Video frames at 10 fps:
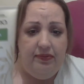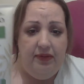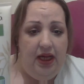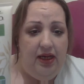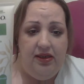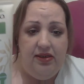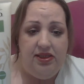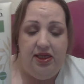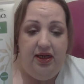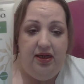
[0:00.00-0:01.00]
and
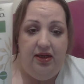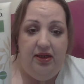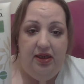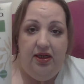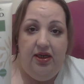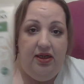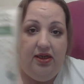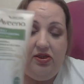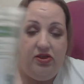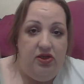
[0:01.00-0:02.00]

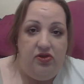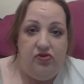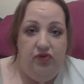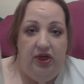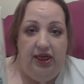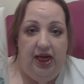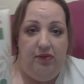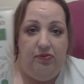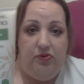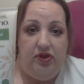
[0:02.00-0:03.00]
it's really
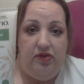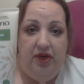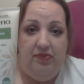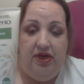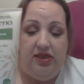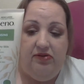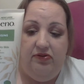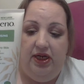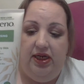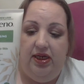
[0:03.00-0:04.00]
helped with me
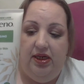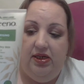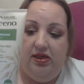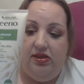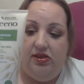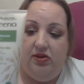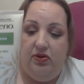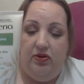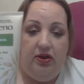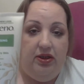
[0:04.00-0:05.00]
massively.
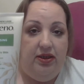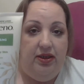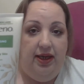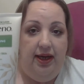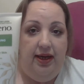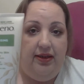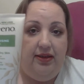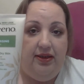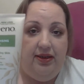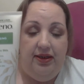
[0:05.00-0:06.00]
So yeah,
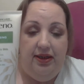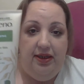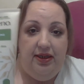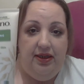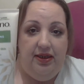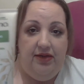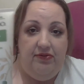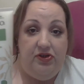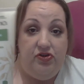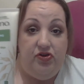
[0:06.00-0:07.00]
if
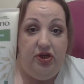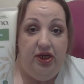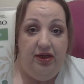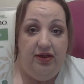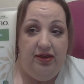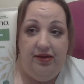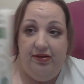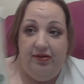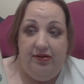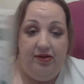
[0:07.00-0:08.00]
you struggle,
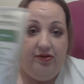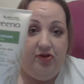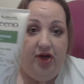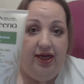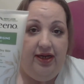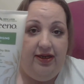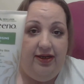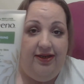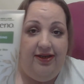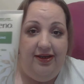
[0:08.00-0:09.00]
try it.
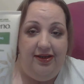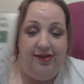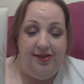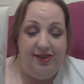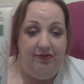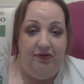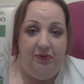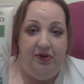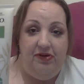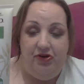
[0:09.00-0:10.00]
It's definitely
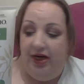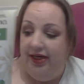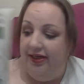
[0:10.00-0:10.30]
worth trying.